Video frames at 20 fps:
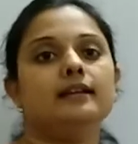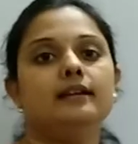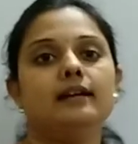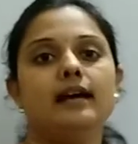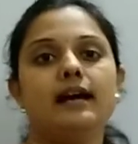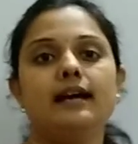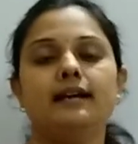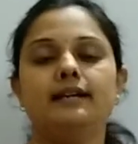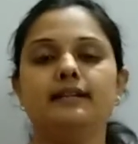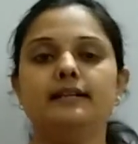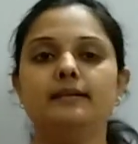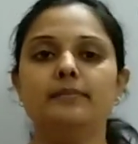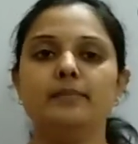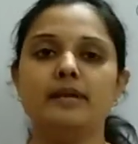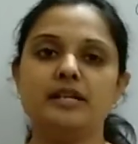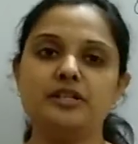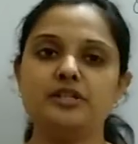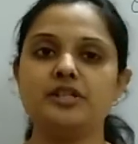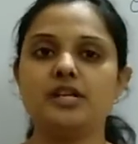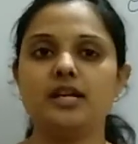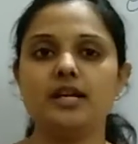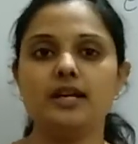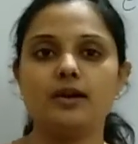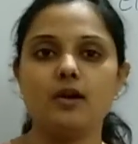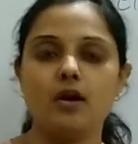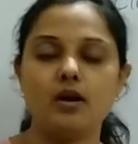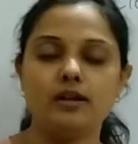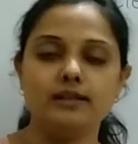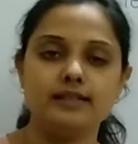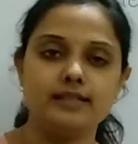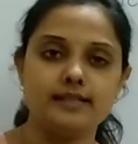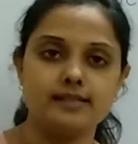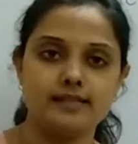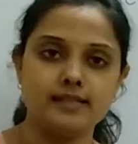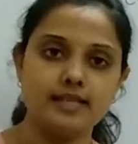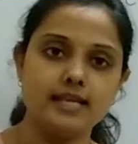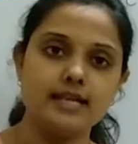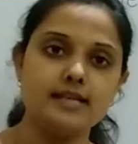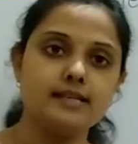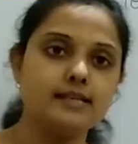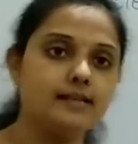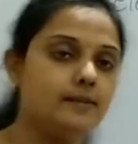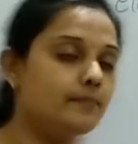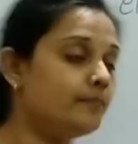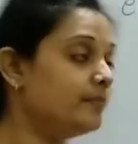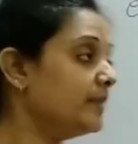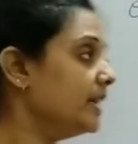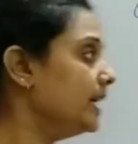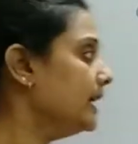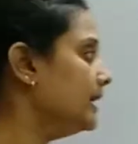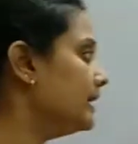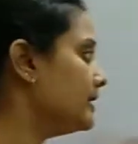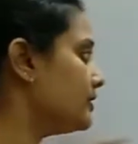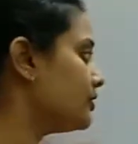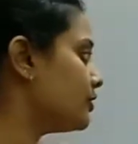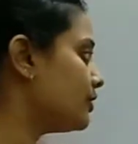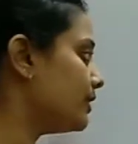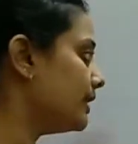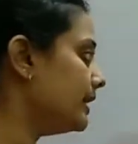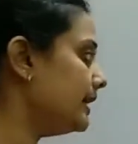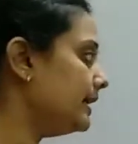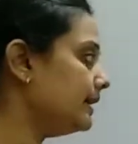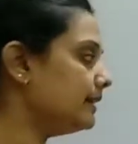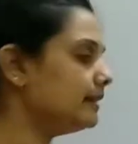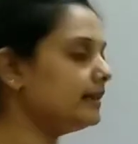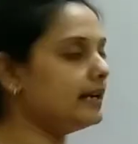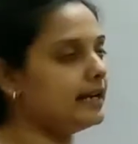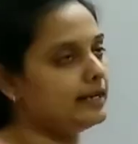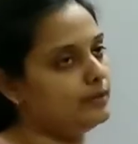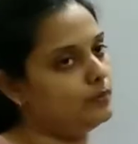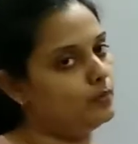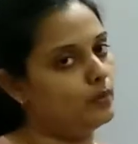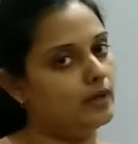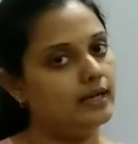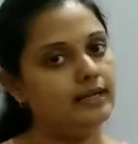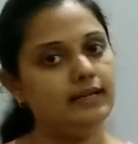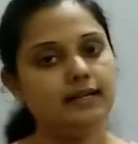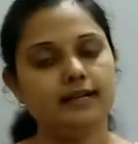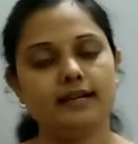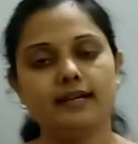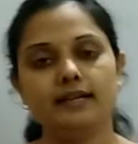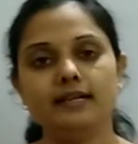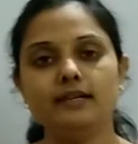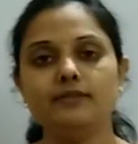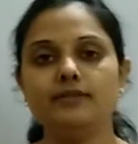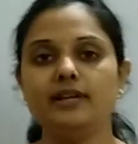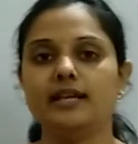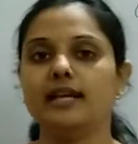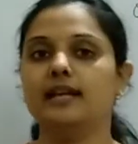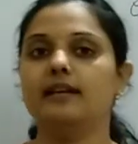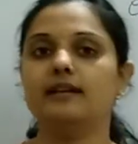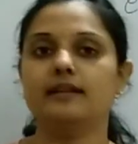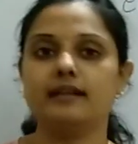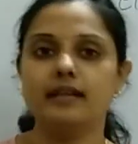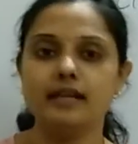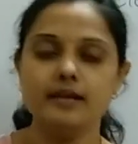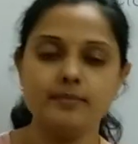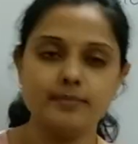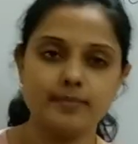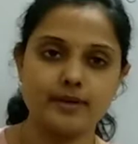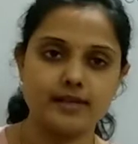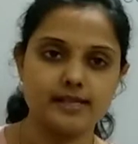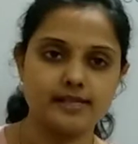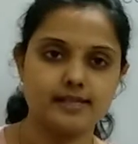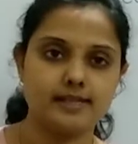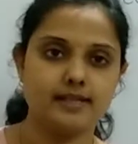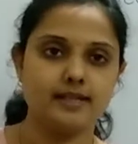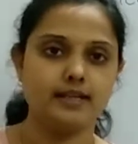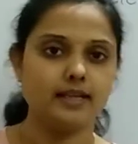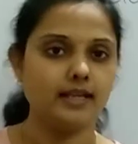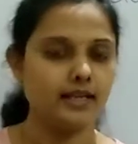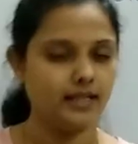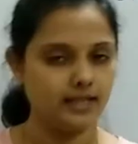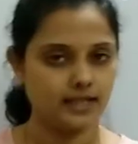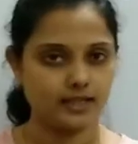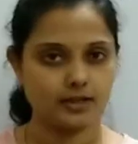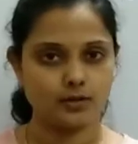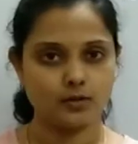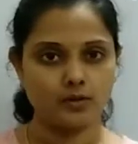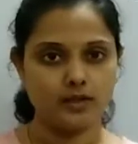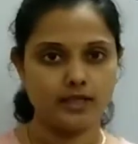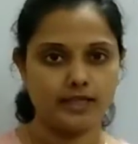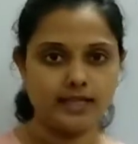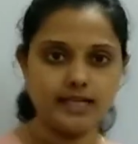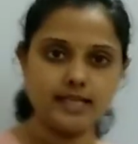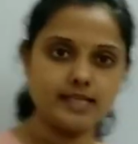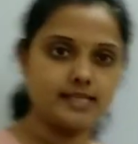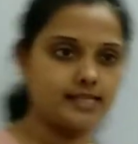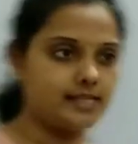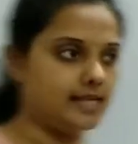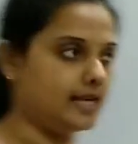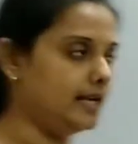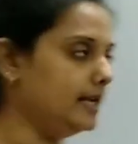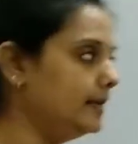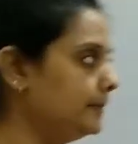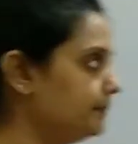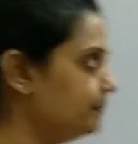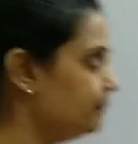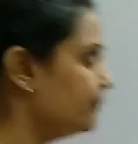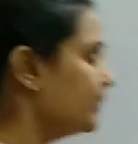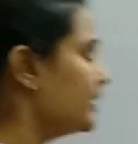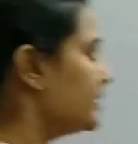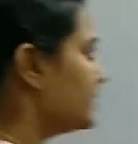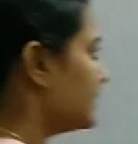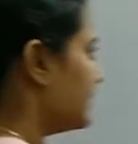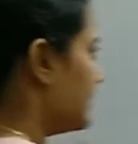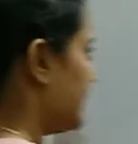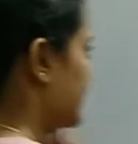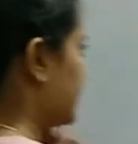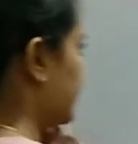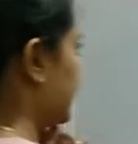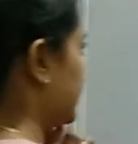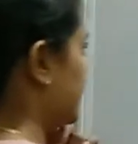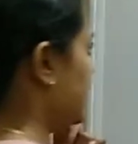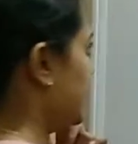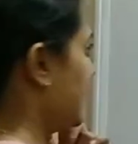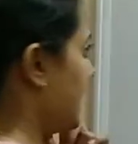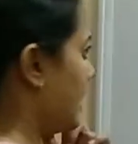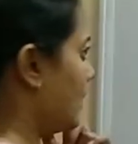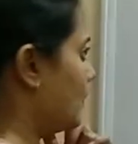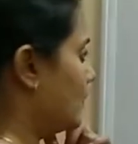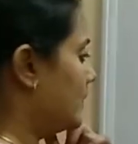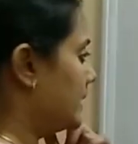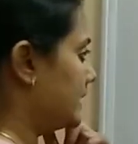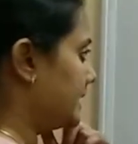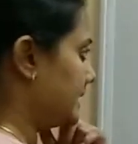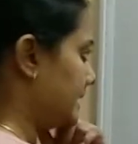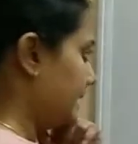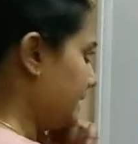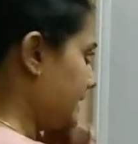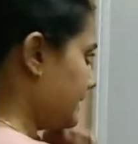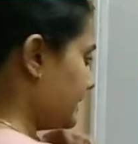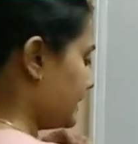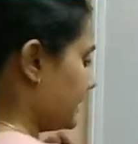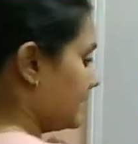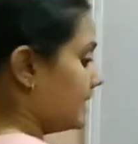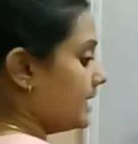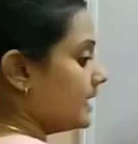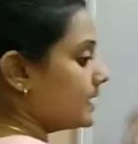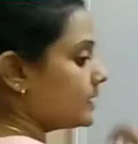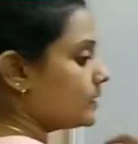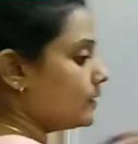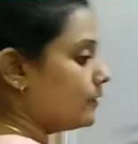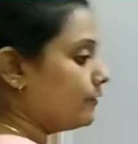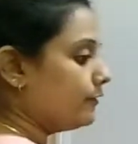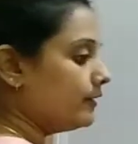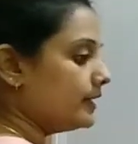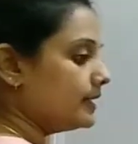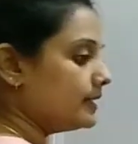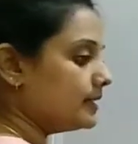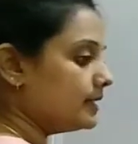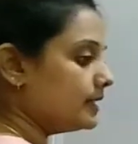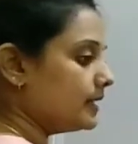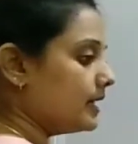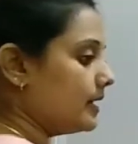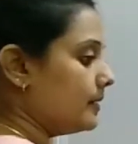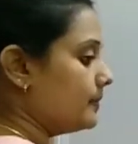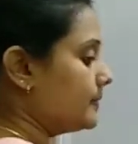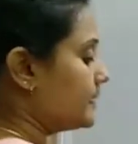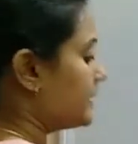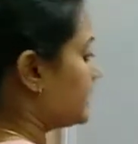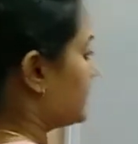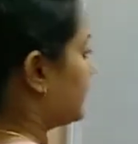and mentioning all these things, in a straight line, one line, we can represent the electrolytic cell. So let's see how it is. So first comes